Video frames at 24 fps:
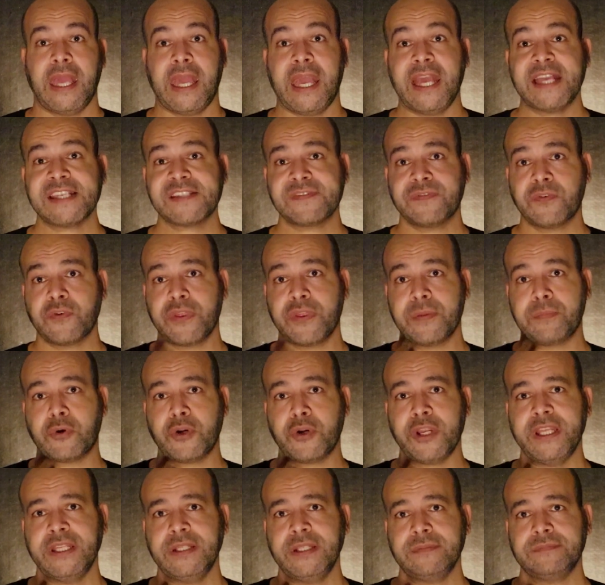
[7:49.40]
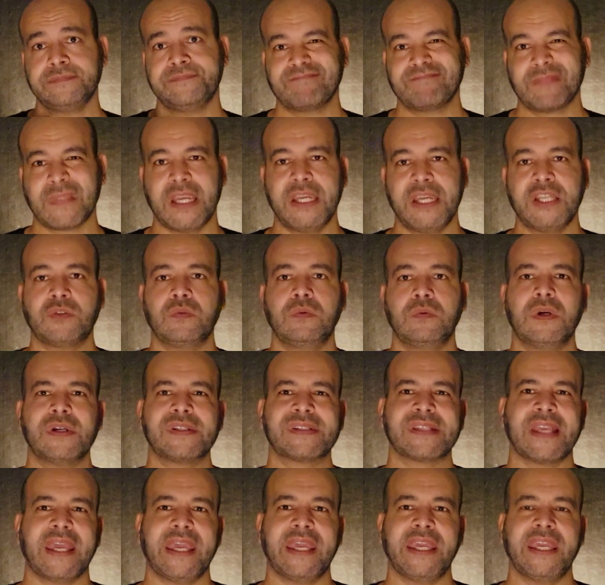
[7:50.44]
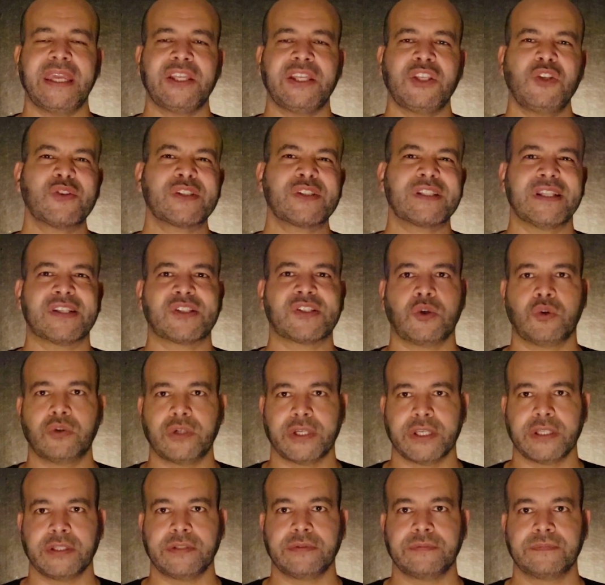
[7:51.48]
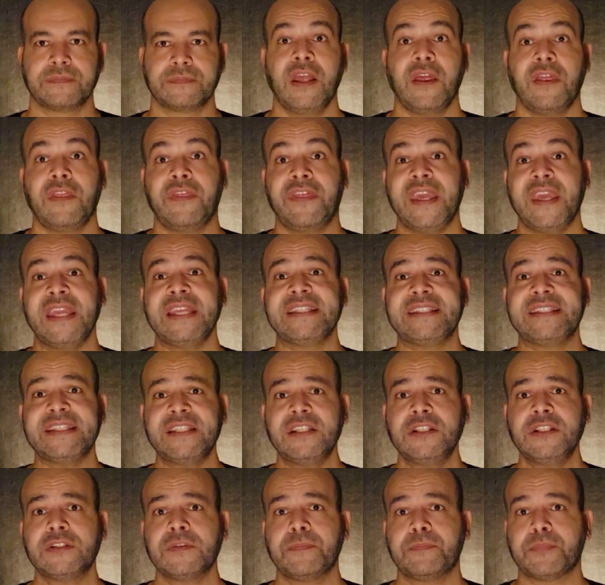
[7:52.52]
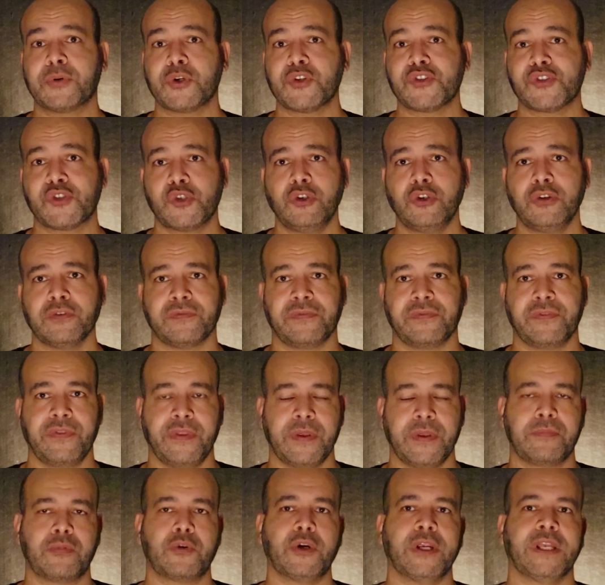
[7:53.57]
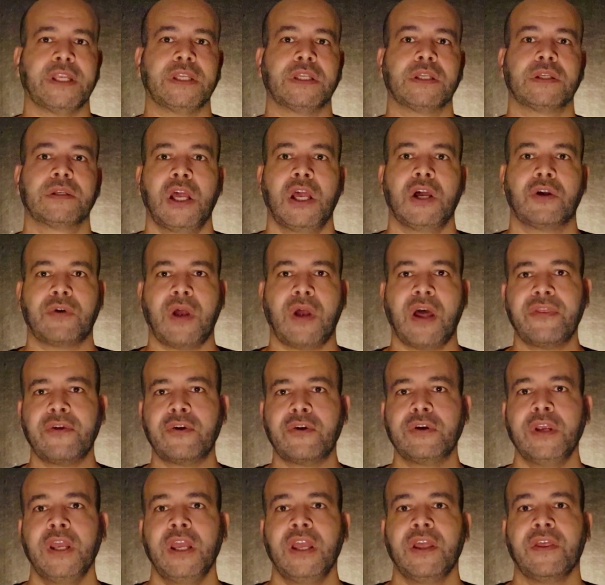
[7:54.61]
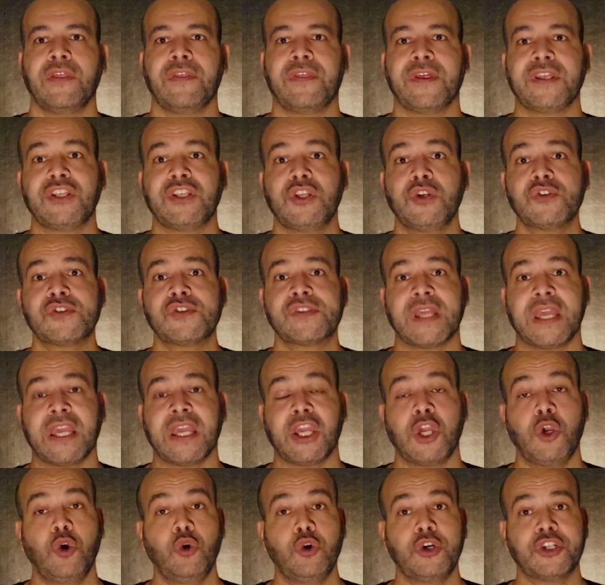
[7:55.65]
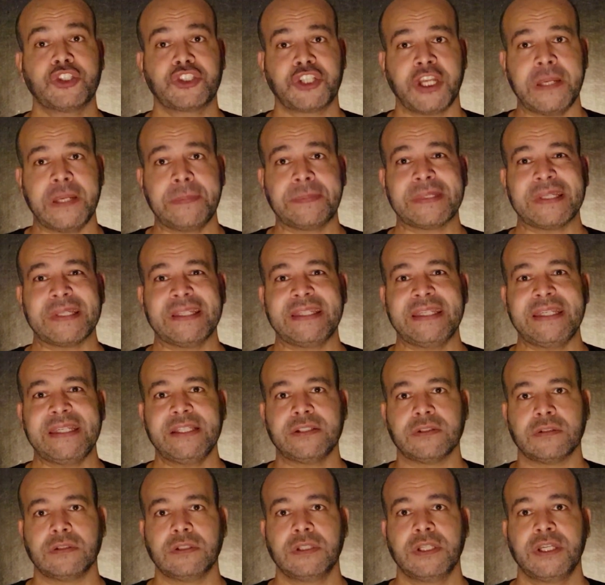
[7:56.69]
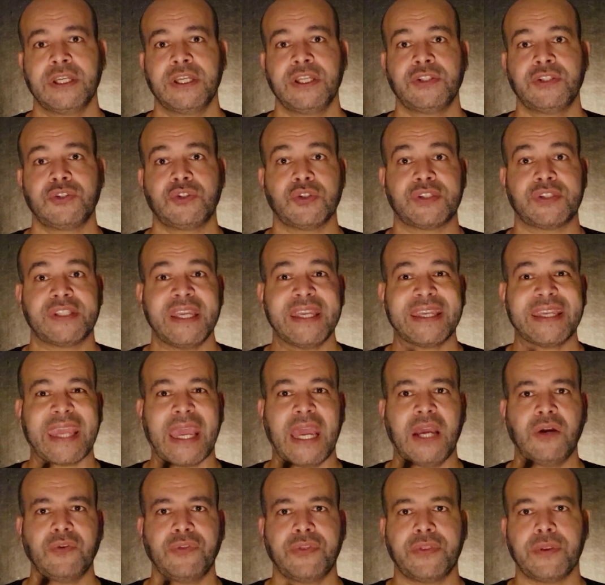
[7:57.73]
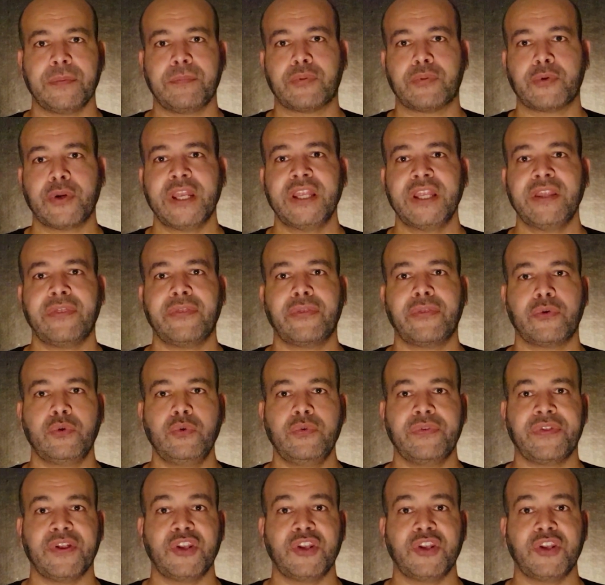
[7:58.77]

As for the brain, it was a useless organ. They didn't preserve the brain. Rather, they used a hook-shaped needle to take out the brain through the